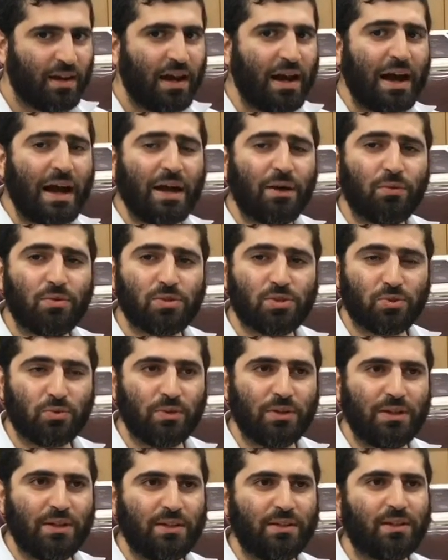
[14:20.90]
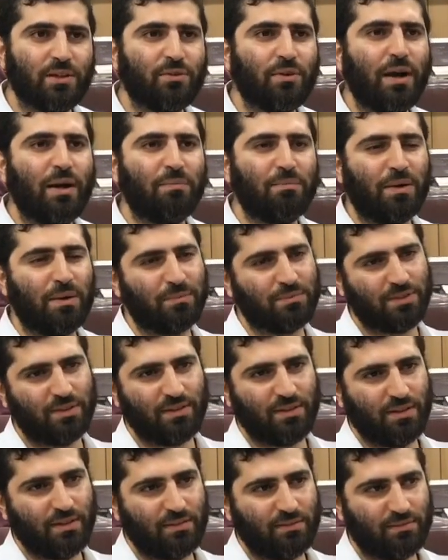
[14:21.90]
I was reading the Rambam
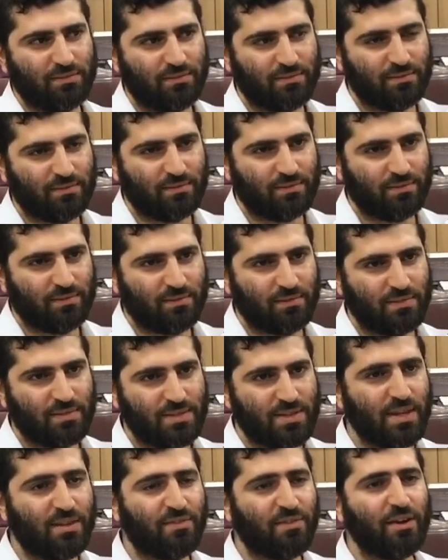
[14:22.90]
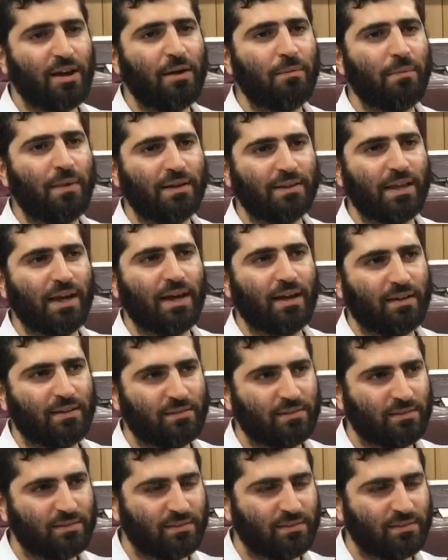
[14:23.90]
today, Sefer Amada.